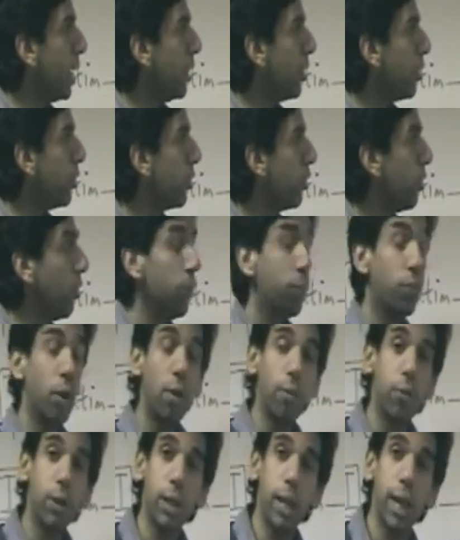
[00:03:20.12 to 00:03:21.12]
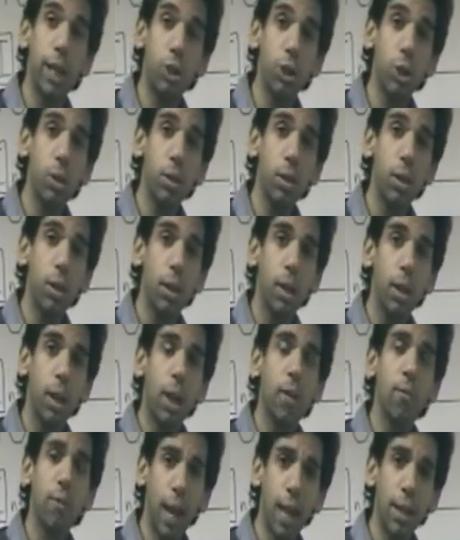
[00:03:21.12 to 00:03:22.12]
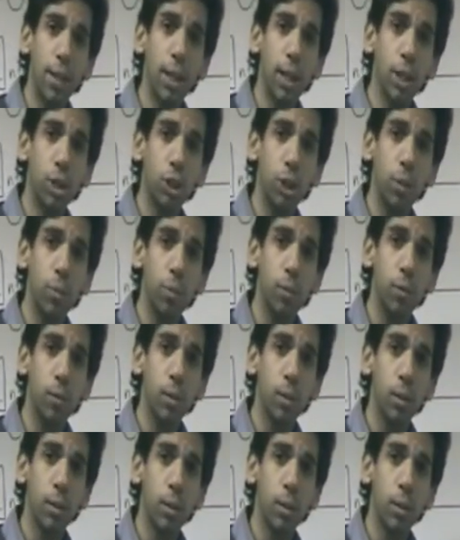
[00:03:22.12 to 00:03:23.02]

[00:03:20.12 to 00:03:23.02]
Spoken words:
is verification and validation.